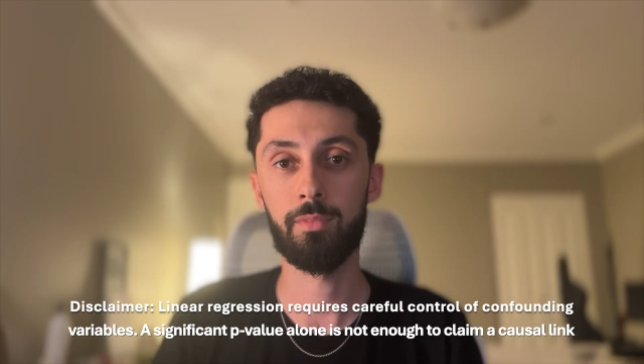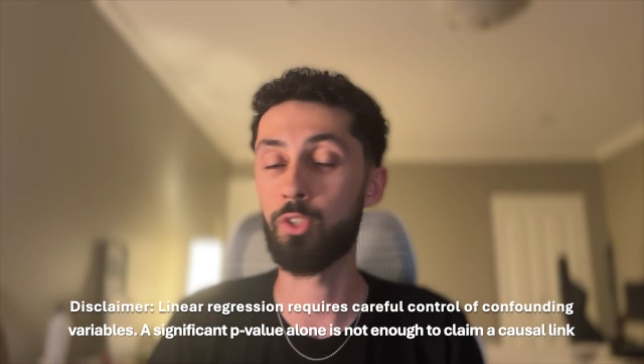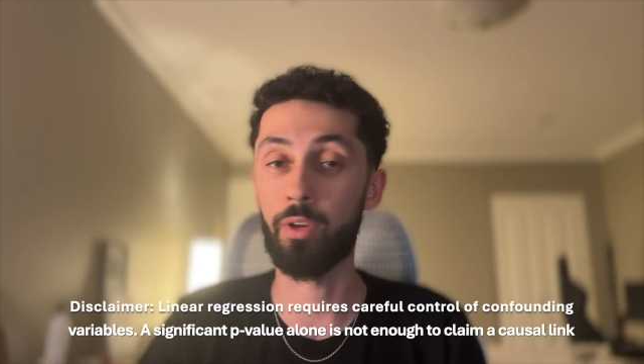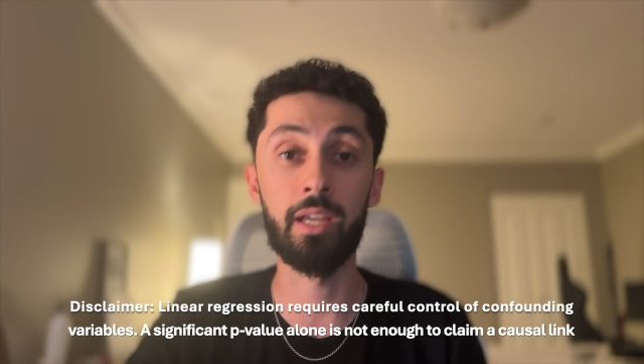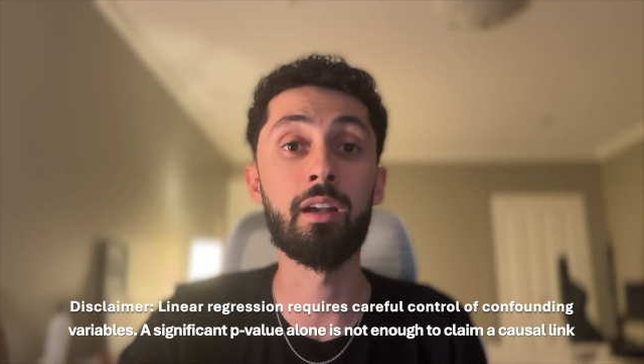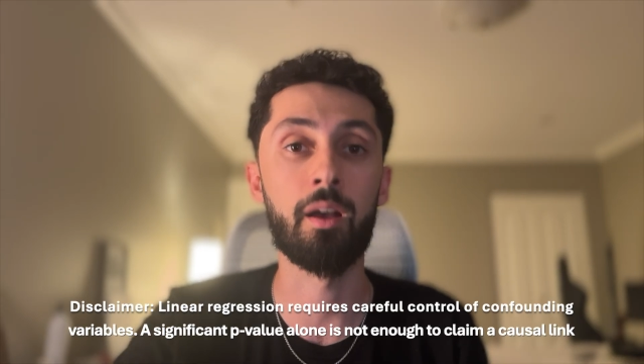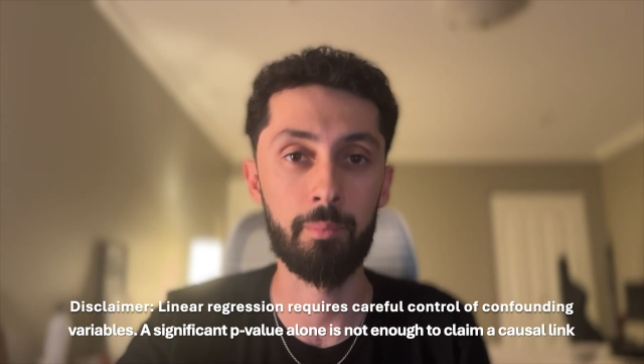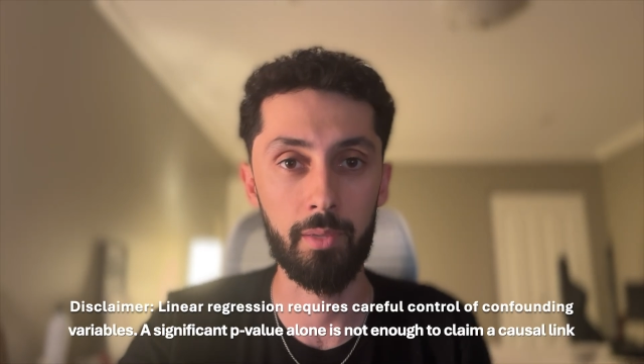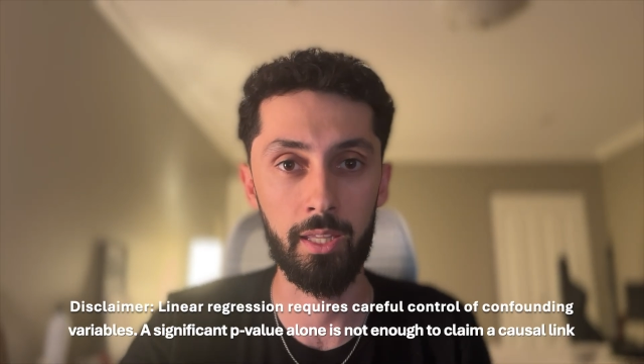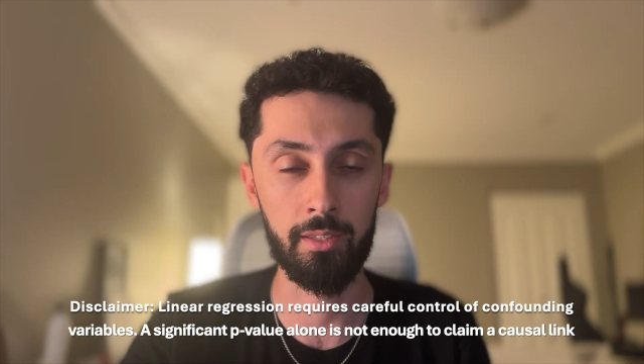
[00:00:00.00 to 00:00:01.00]
your
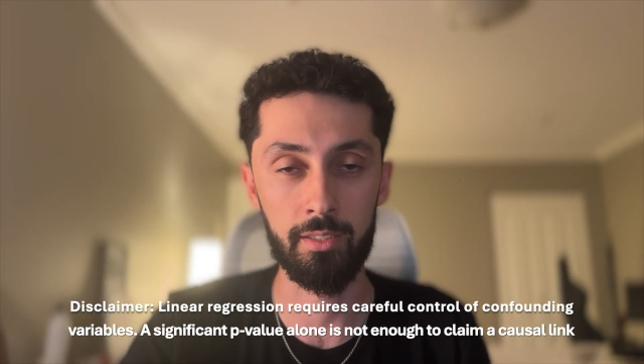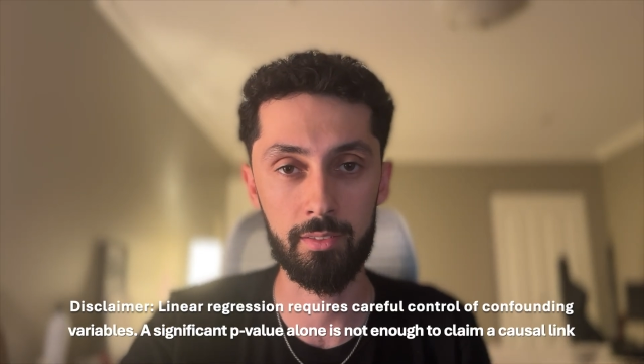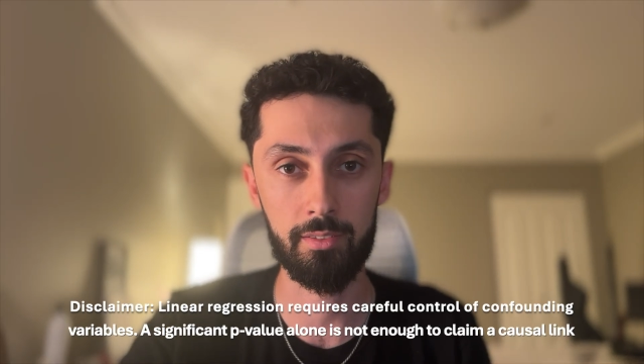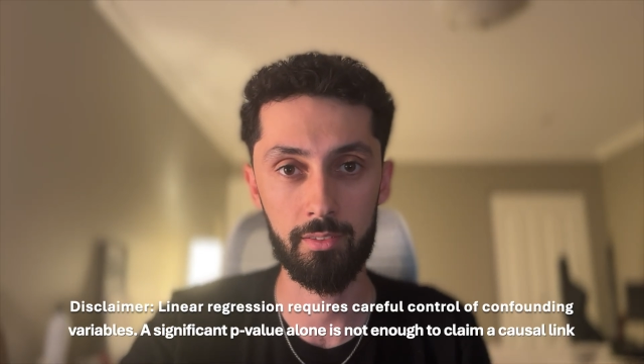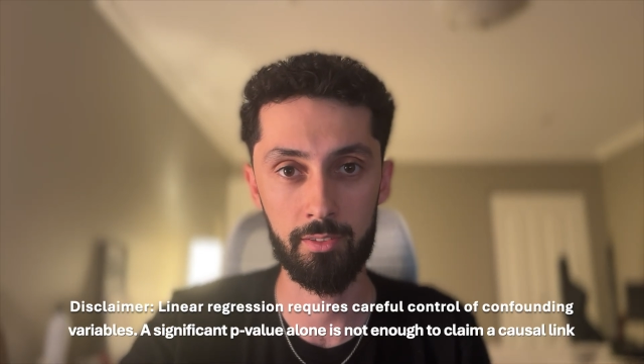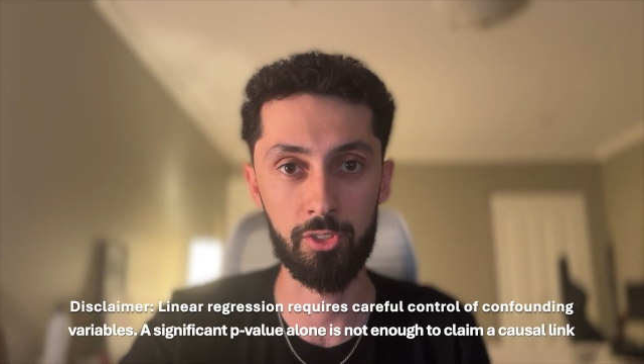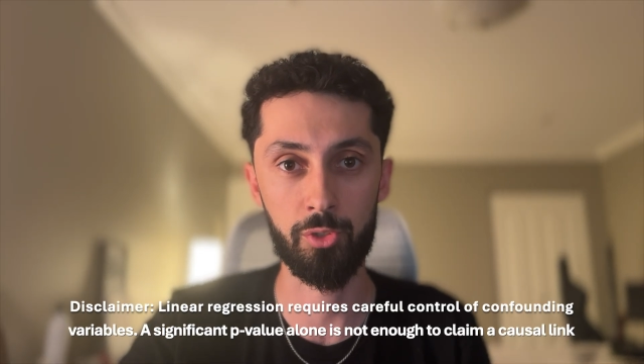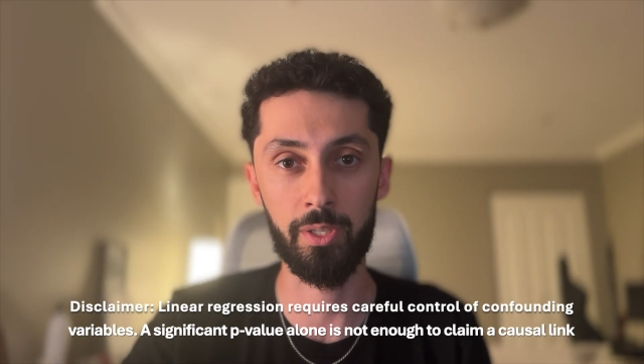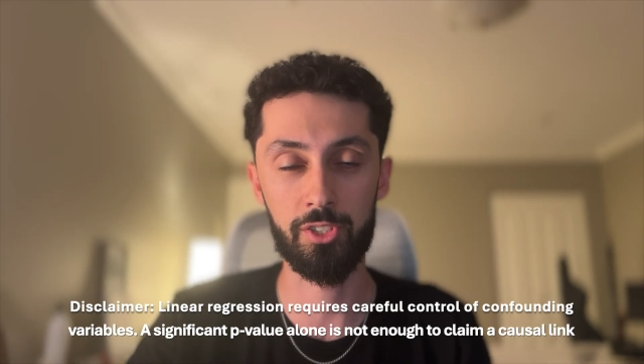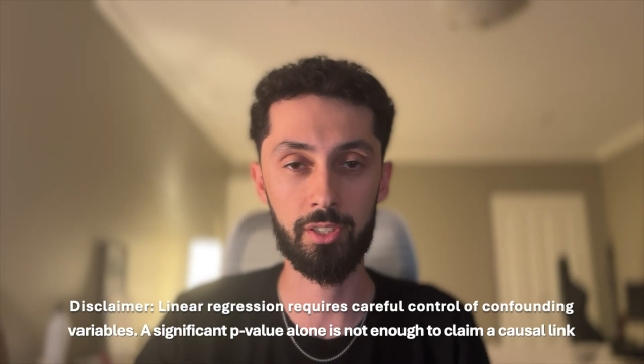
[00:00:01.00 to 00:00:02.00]
income in this
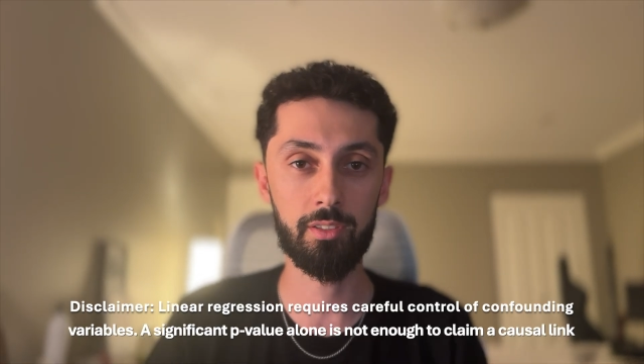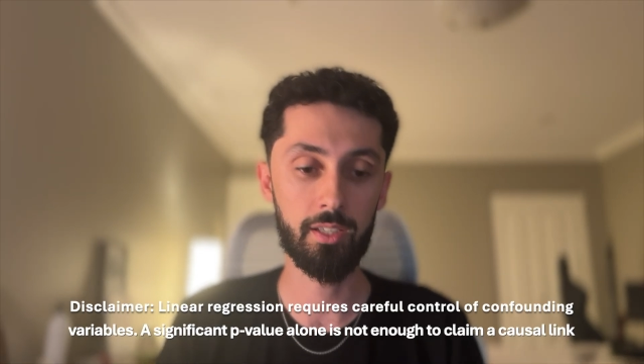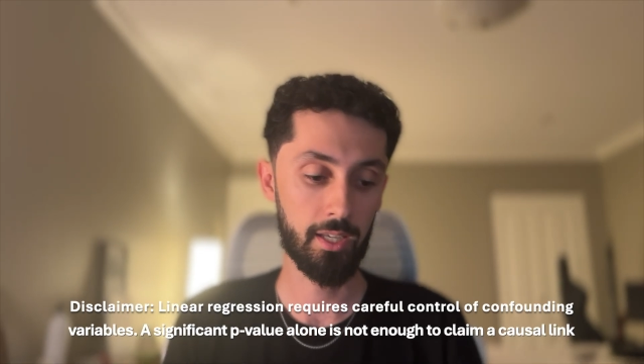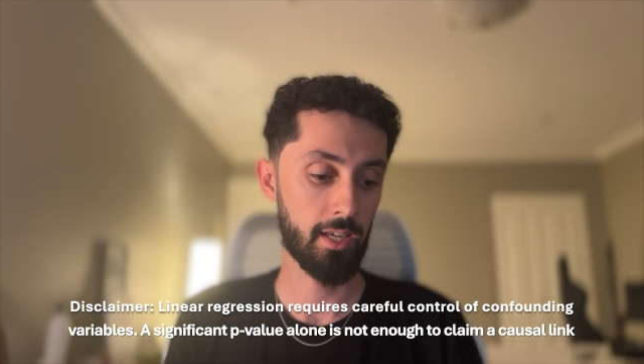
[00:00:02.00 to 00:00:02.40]
situation